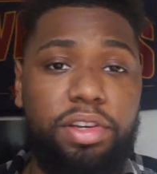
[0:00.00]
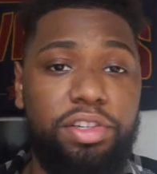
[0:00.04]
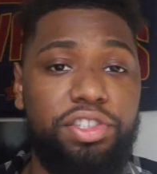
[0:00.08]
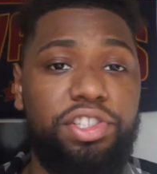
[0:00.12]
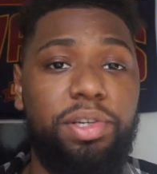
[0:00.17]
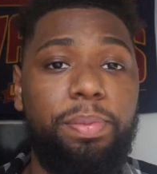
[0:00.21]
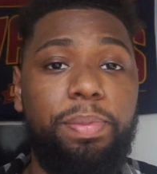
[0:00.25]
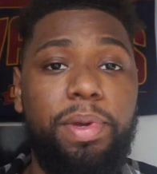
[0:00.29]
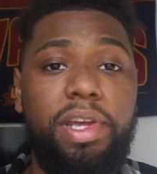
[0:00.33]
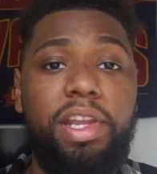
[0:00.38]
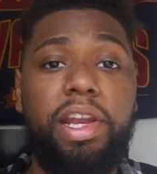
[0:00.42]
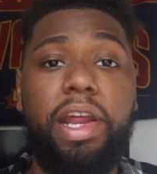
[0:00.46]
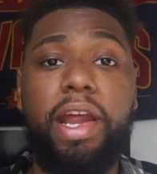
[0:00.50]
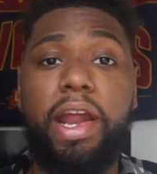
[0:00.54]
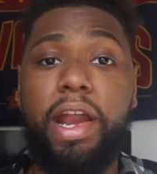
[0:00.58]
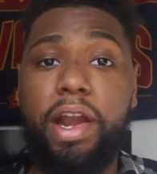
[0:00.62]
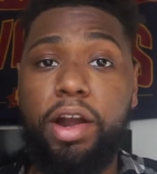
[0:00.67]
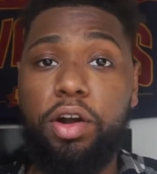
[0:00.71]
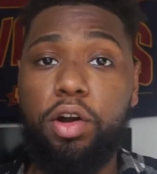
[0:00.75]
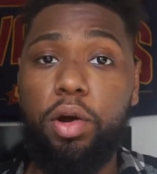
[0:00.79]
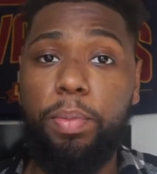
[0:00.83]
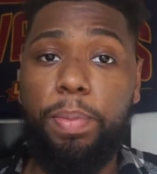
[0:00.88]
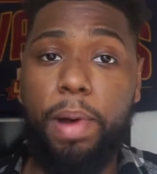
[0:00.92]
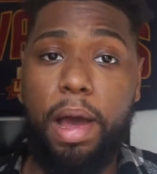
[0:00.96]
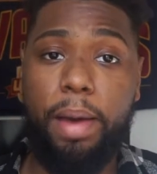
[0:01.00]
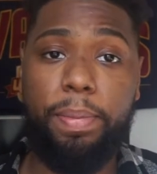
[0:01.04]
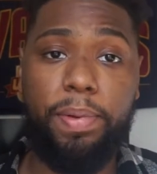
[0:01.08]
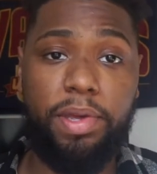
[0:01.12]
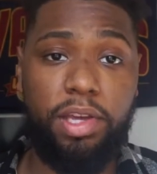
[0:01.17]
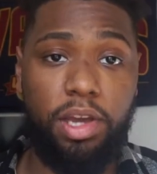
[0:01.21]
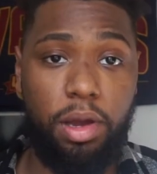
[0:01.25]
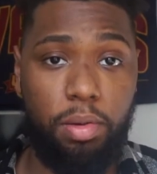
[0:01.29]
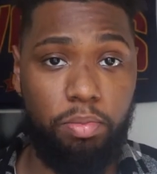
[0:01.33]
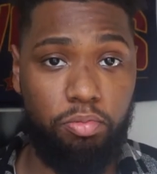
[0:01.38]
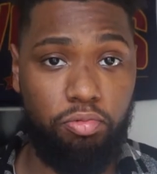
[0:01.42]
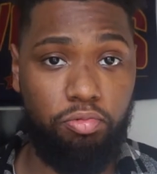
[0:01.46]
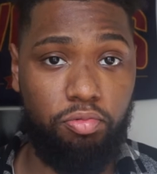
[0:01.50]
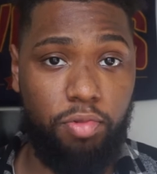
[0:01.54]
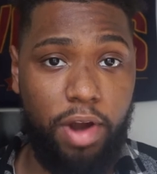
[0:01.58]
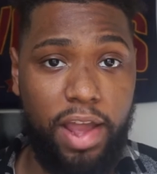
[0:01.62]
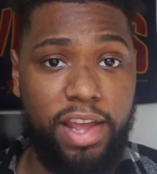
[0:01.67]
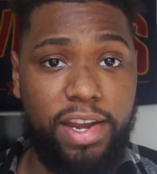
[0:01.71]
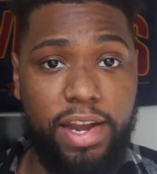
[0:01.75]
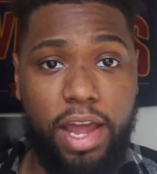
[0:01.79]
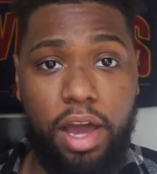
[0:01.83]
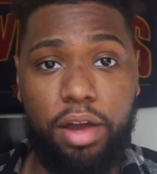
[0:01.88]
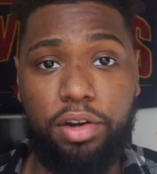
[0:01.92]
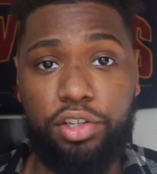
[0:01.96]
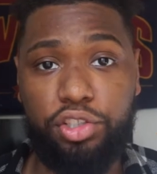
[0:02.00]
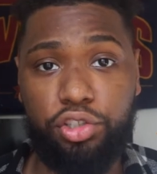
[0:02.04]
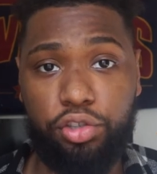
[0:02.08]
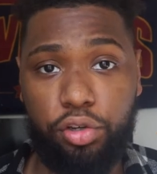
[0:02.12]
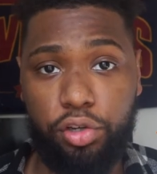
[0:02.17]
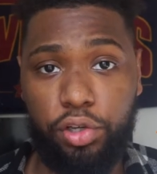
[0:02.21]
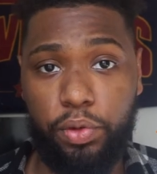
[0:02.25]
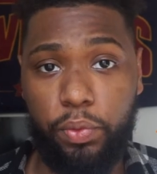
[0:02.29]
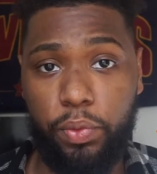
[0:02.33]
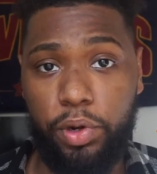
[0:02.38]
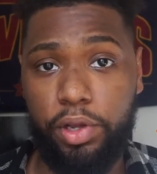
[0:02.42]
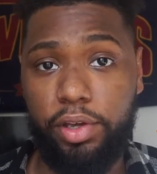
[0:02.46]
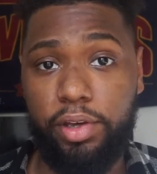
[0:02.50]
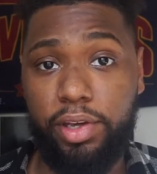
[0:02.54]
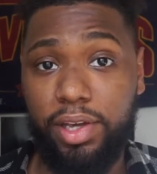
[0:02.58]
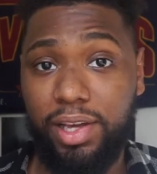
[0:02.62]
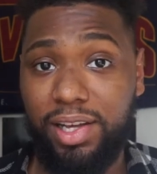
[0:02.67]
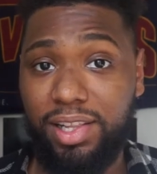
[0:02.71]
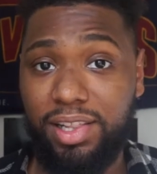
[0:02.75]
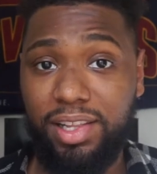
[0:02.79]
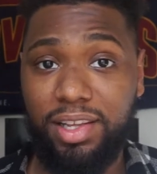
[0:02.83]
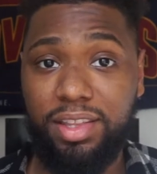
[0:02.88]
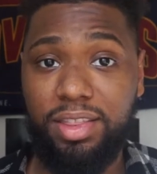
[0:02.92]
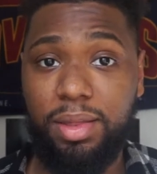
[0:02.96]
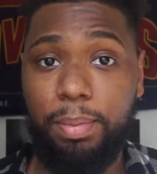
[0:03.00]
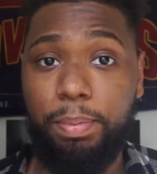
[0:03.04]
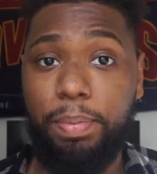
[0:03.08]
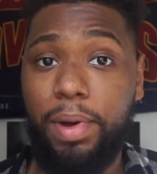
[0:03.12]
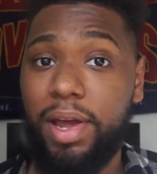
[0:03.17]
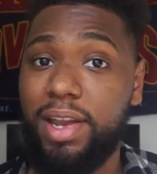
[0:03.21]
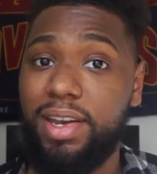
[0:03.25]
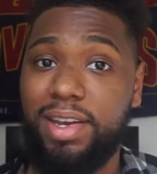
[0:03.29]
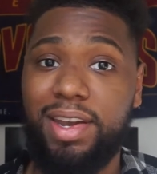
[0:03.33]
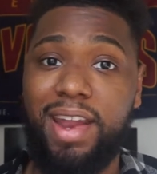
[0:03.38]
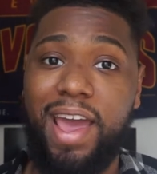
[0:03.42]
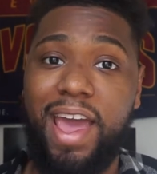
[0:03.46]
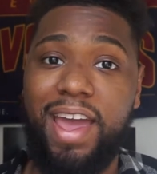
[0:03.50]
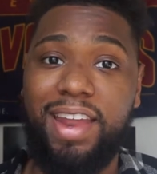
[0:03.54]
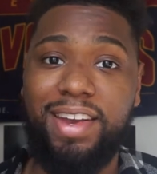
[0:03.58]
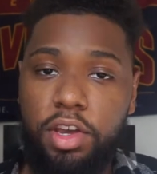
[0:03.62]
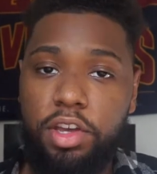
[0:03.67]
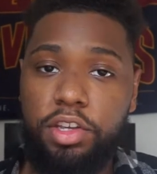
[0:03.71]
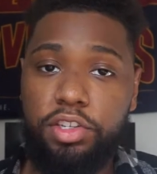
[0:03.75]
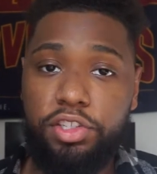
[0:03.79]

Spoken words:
There should be an arrow popping up right now to show you where you can click the button at.